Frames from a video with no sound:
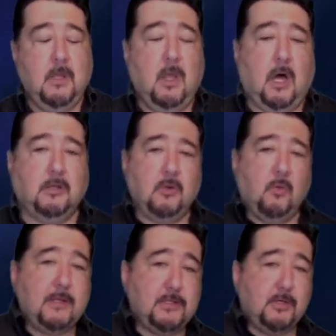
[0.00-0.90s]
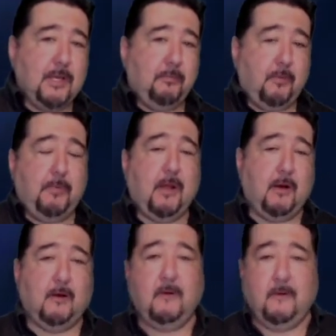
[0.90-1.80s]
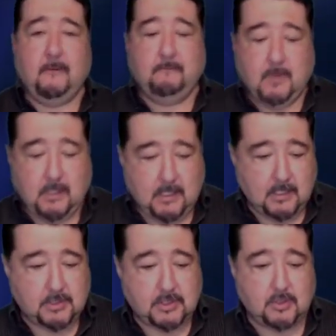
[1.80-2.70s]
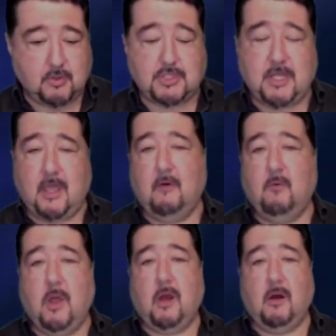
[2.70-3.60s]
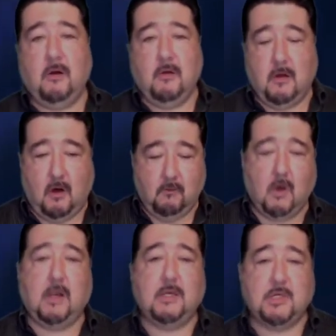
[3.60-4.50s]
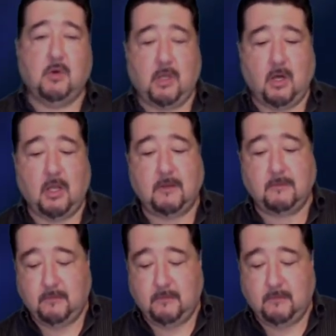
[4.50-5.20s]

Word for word: Another way to get prepared is to stay aware of what is going on.